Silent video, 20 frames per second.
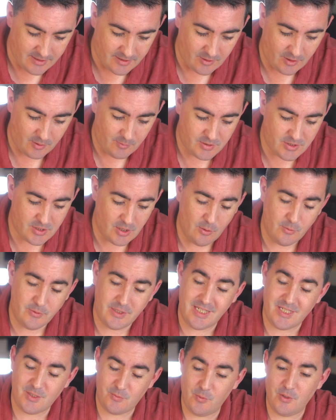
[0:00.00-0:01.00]
Now I was told
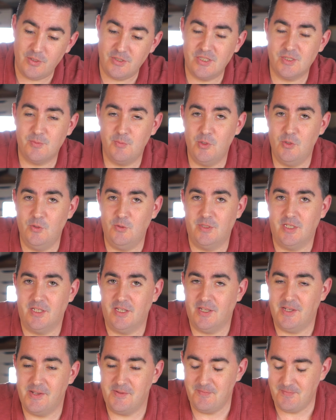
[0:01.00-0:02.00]
this was smooth and
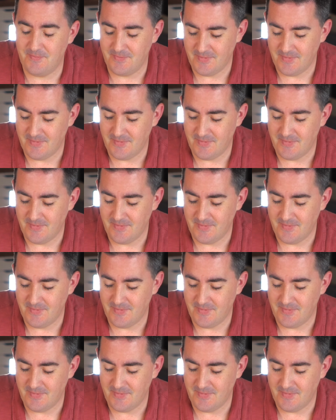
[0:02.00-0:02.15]
I